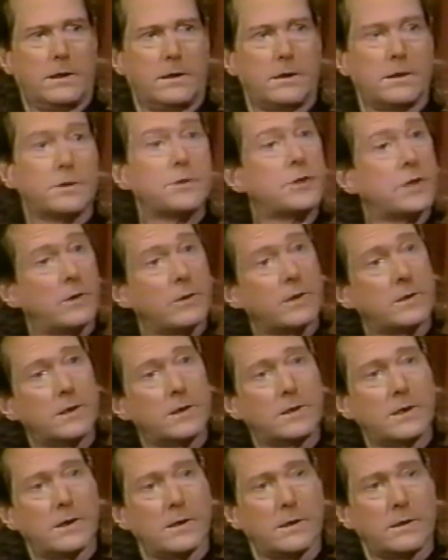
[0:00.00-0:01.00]
and showed it
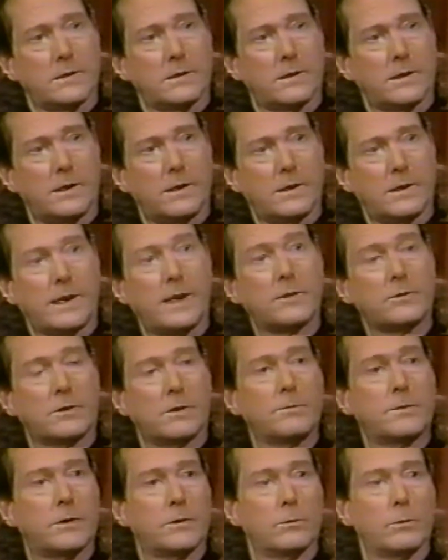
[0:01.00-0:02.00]
to Dylan and asked
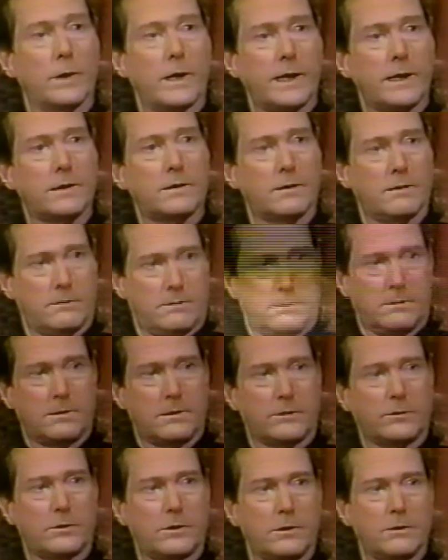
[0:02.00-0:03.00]
him to write
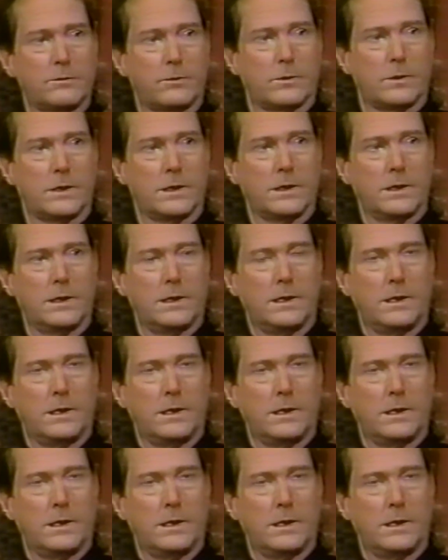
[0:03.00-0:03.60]
a song for it.